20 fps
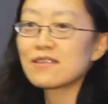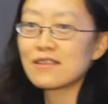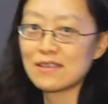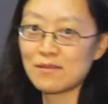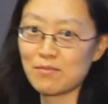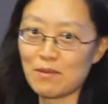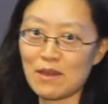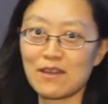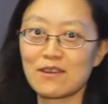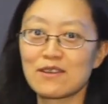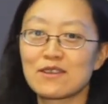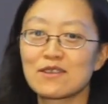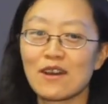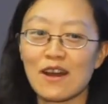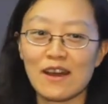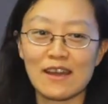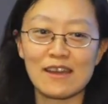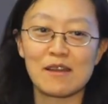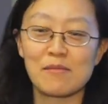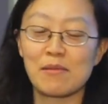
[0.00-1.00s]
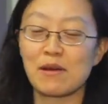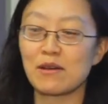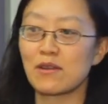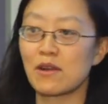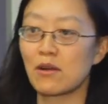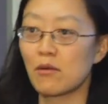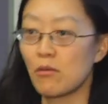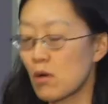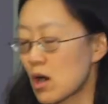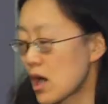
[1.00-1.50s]
the speakers talking about
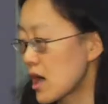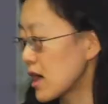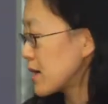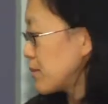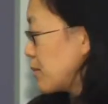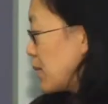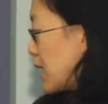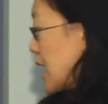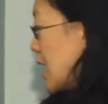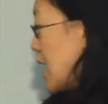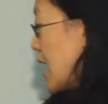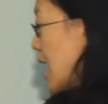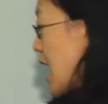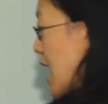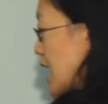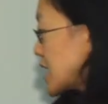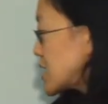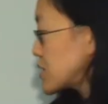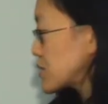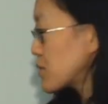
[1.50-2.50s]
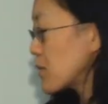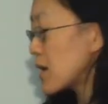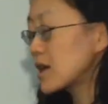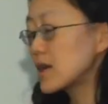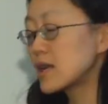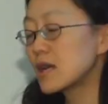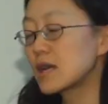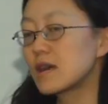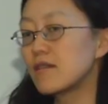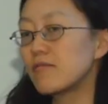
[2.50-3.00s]
their work, but I just
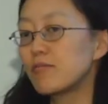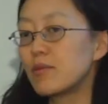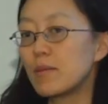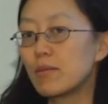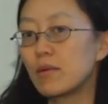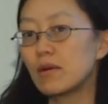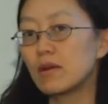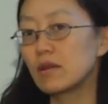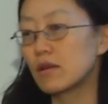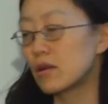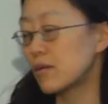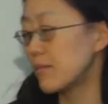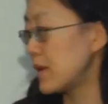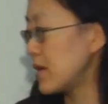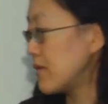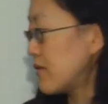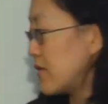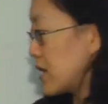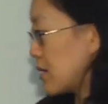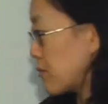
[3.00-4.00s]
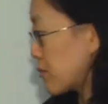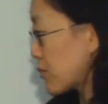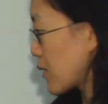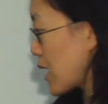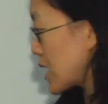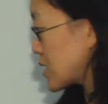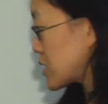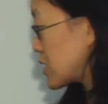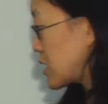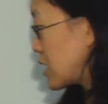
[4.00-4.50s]
wanted to give people a little bit of an
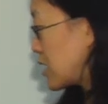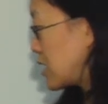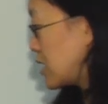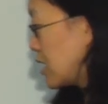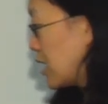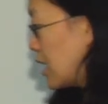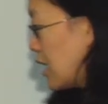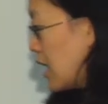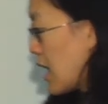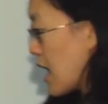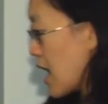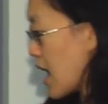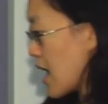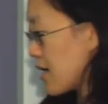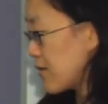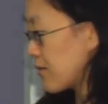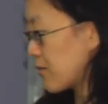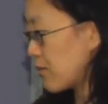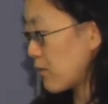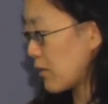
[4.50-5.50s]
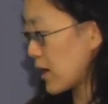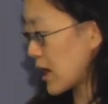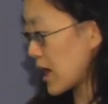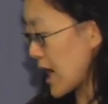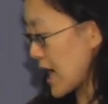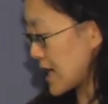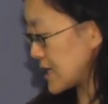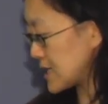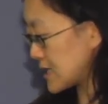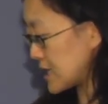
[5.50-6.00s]
impression of where
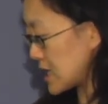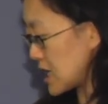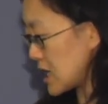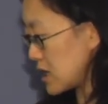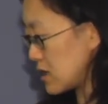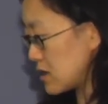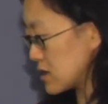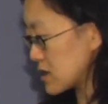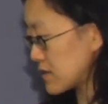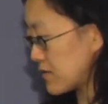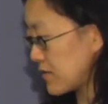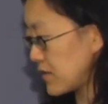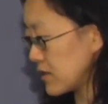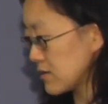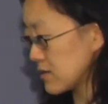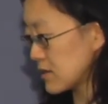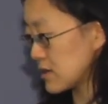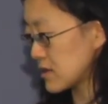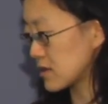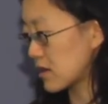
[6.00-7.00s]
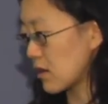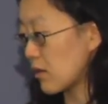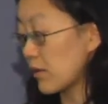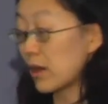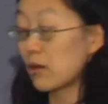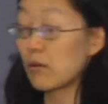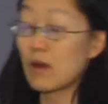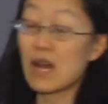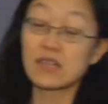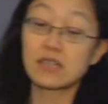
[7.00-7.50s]
I see this field is
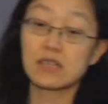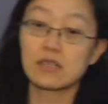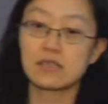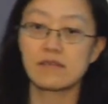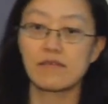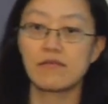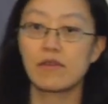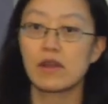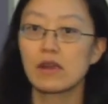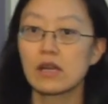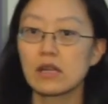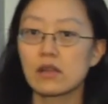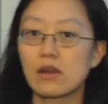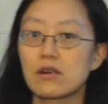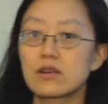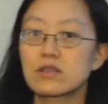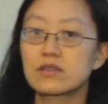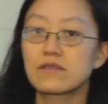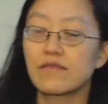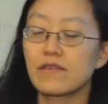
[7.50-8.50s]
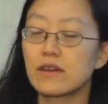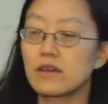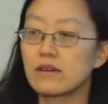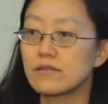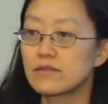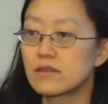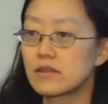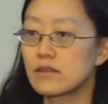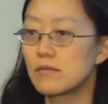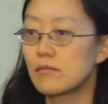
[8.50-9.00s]
going. Well, actually, it's a very large
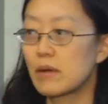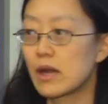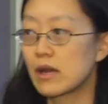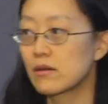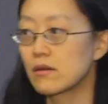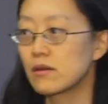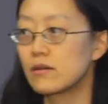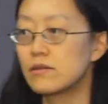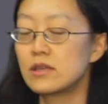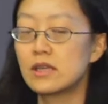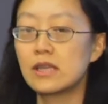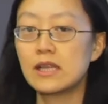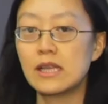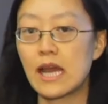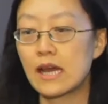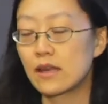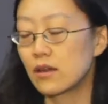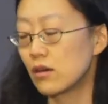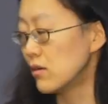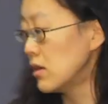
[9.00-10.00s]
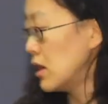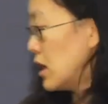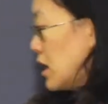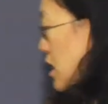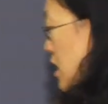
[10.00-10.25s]
field, the micro and the nano